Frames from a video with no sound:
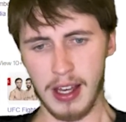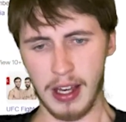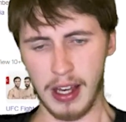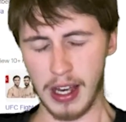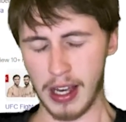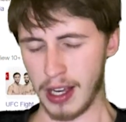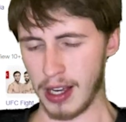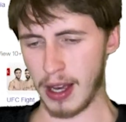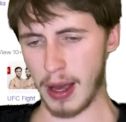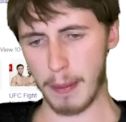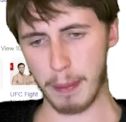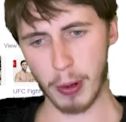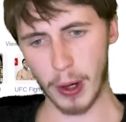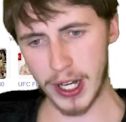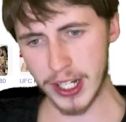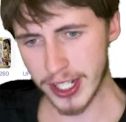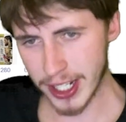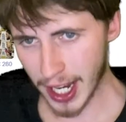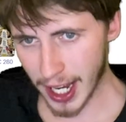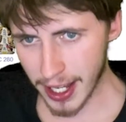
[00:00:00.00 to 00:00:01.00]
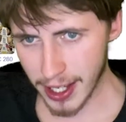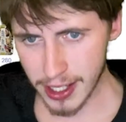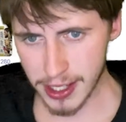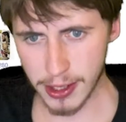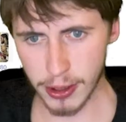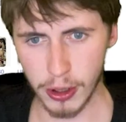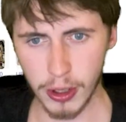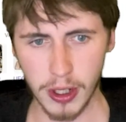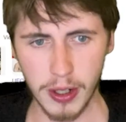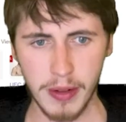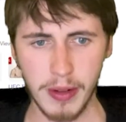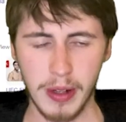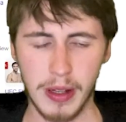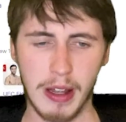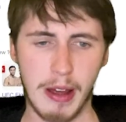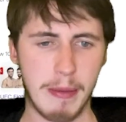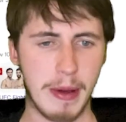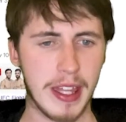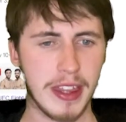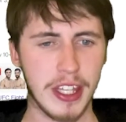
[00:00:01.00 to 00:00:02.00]
Appreciate yous all.
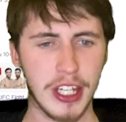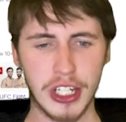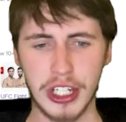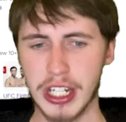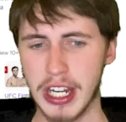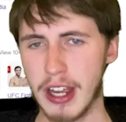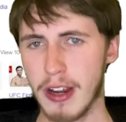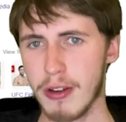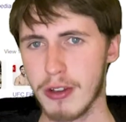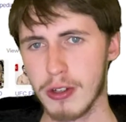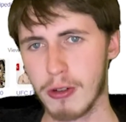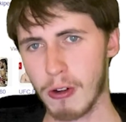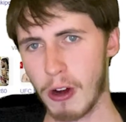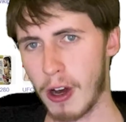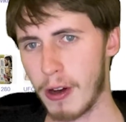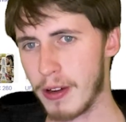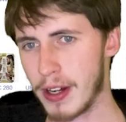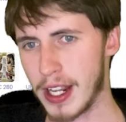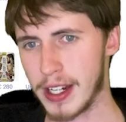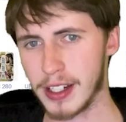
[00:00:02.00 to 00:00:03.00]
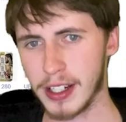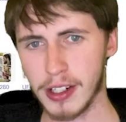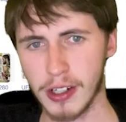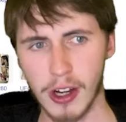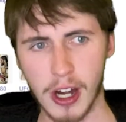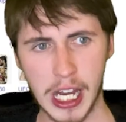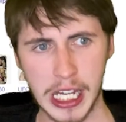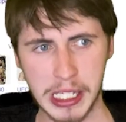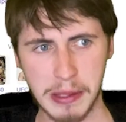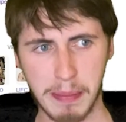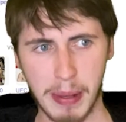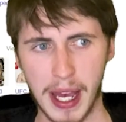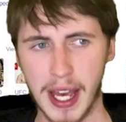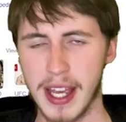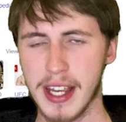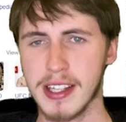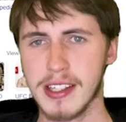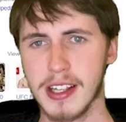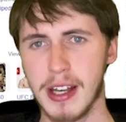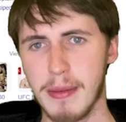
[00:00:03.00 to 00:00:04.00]
I mean, this channel is growing at a nice
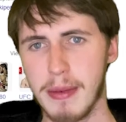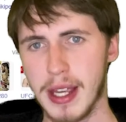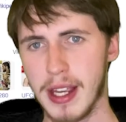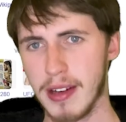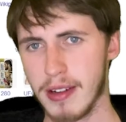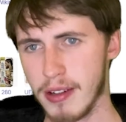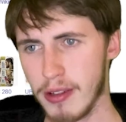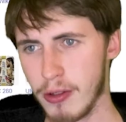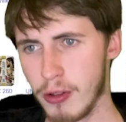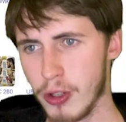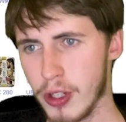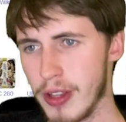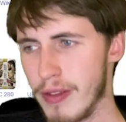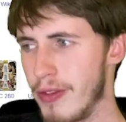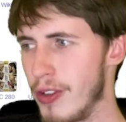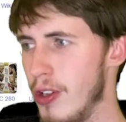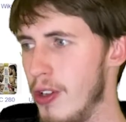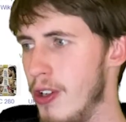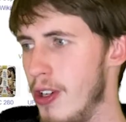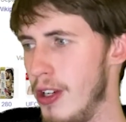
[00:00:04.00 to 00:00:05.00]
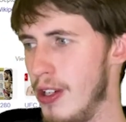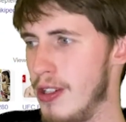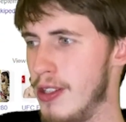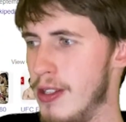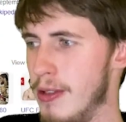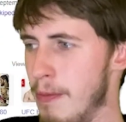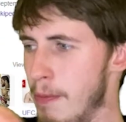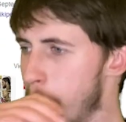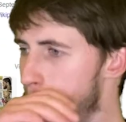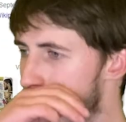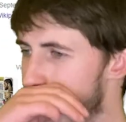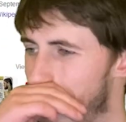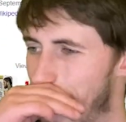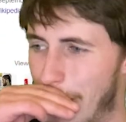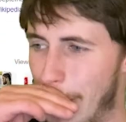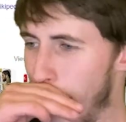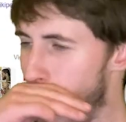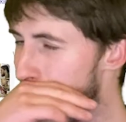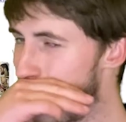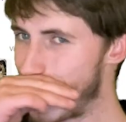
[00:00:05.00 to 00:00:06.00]
pace. I mean, all the views,
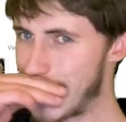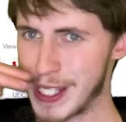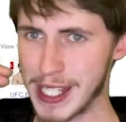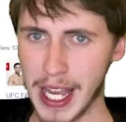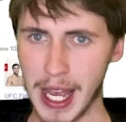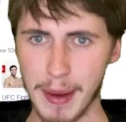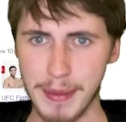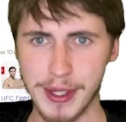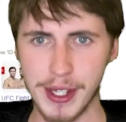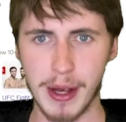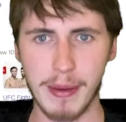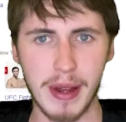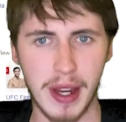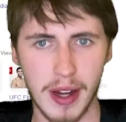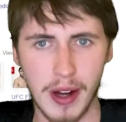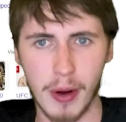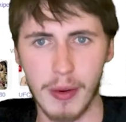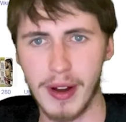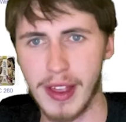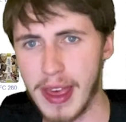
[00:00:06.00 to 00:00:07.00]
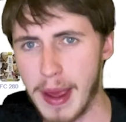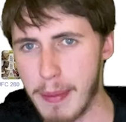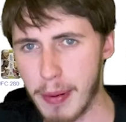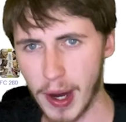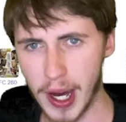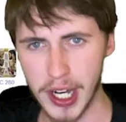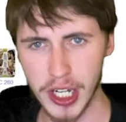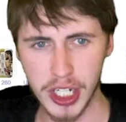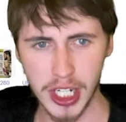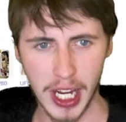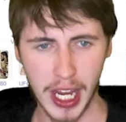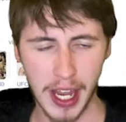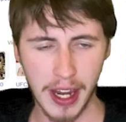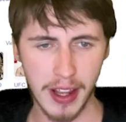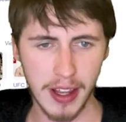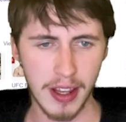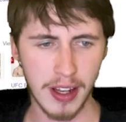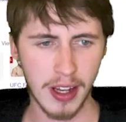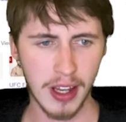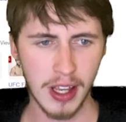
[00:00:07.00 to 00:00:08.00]
all the subs. I mean, I really appreciate
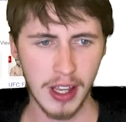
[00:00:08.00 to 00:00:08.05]
it.